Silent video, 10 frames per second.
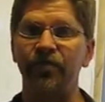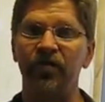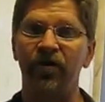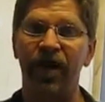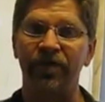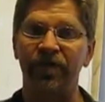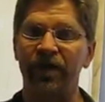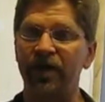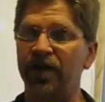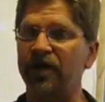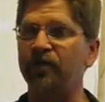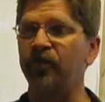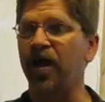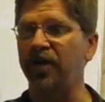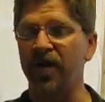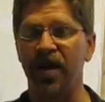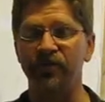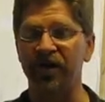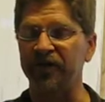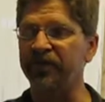to look at the Realia
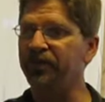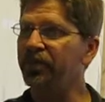objects.